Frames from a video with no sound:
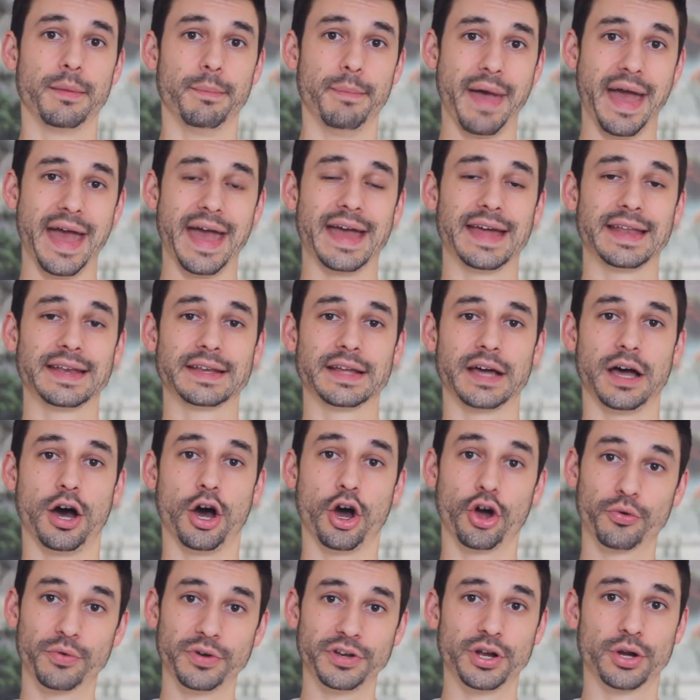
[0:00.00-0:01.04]
man
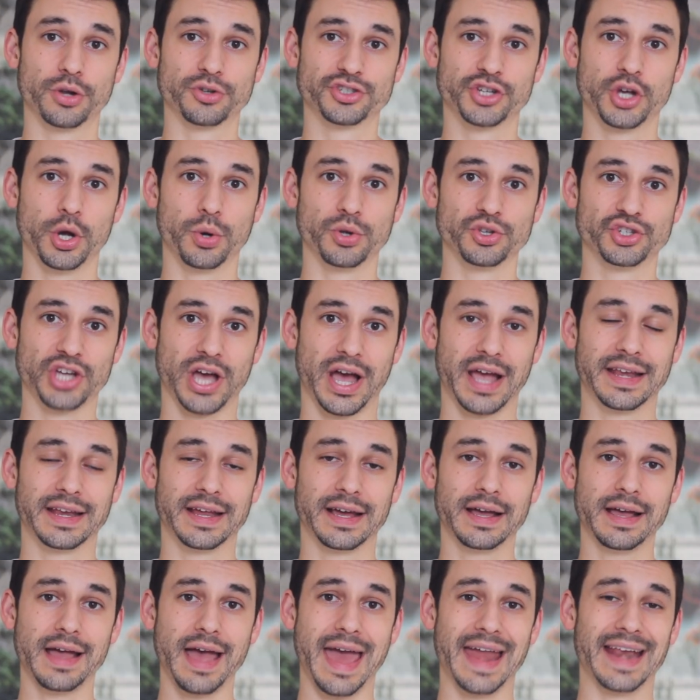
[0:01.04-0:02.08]
100 years ago in
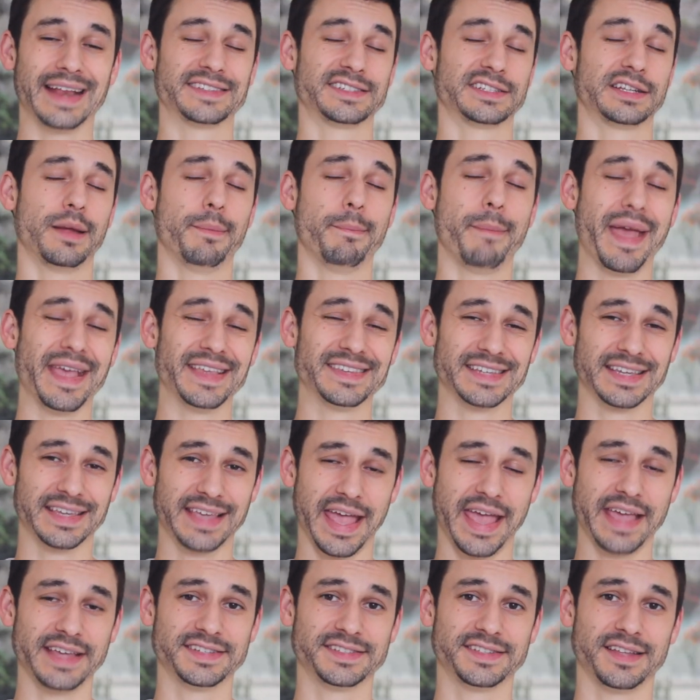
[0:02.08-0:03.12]
China, and it's an amazing
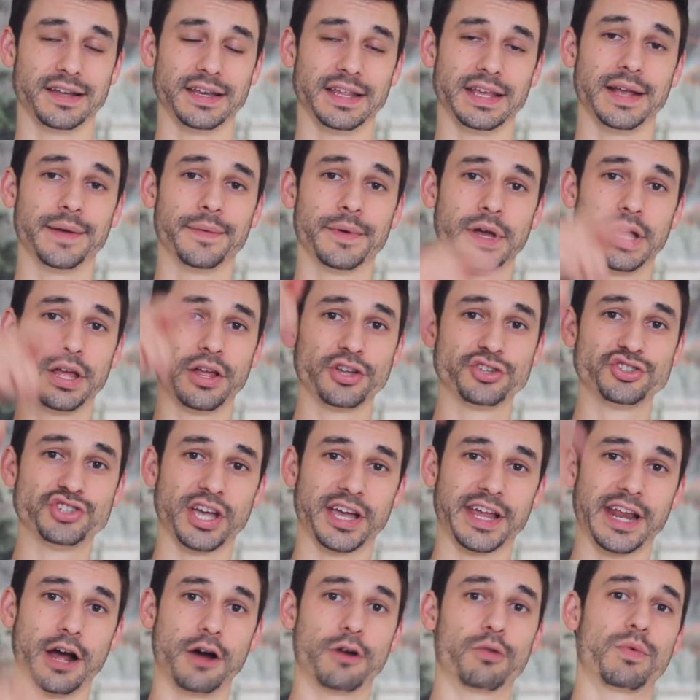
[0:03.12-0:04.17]
case study.
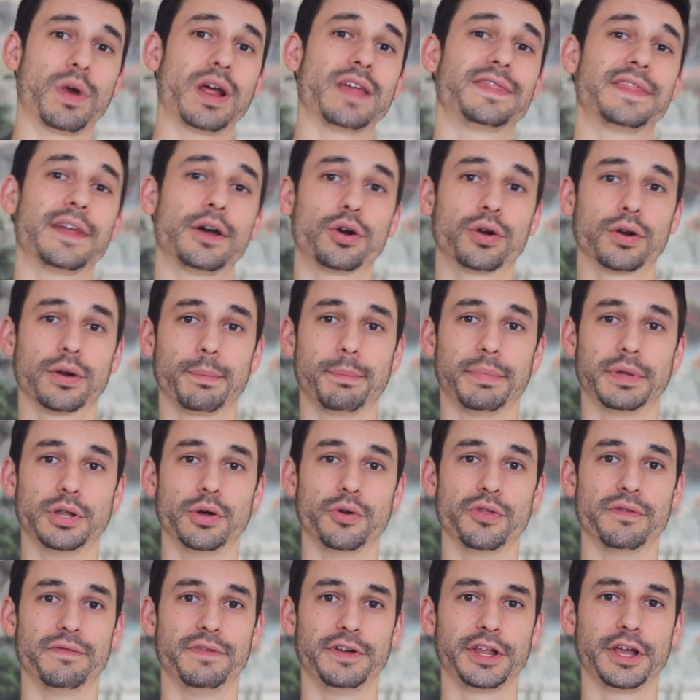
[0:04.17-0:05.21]
Check it out right down
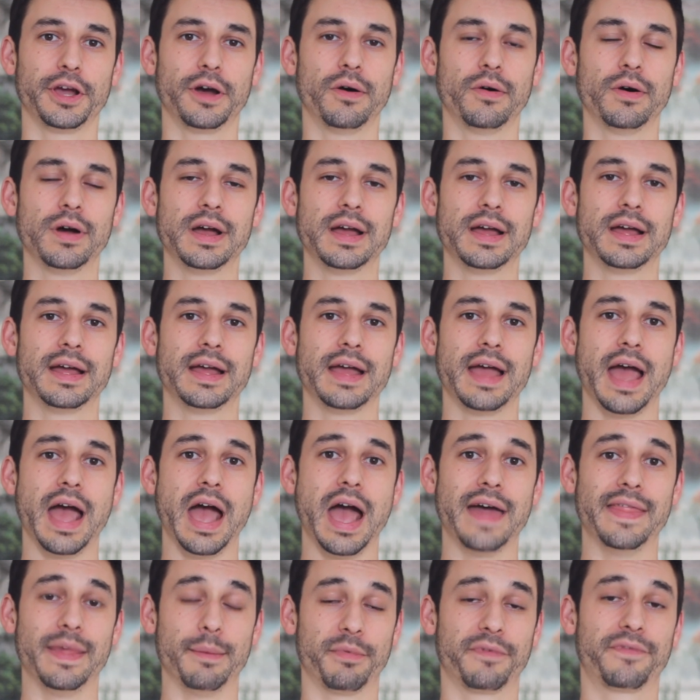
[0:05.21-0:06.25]
below the video.
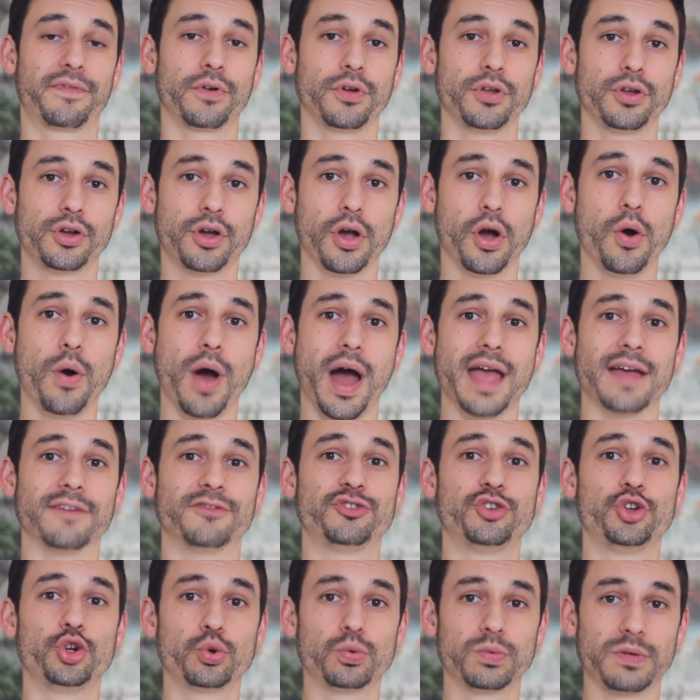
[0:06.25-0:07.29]
And then before you go, I
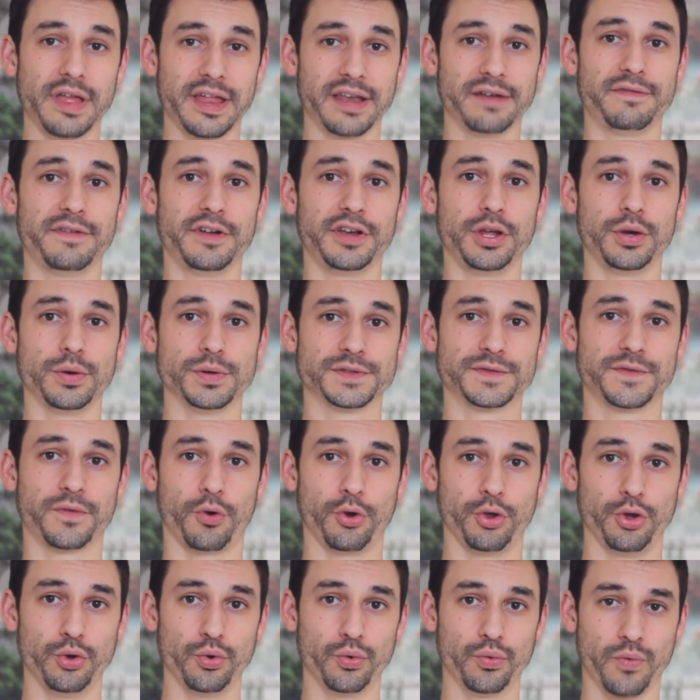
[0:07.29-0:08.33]
have two related videos
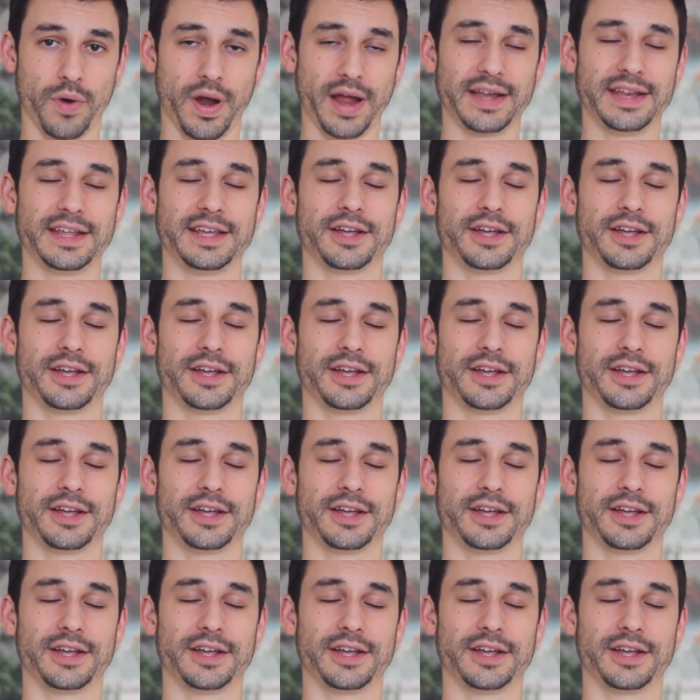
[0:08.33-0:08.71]
for you right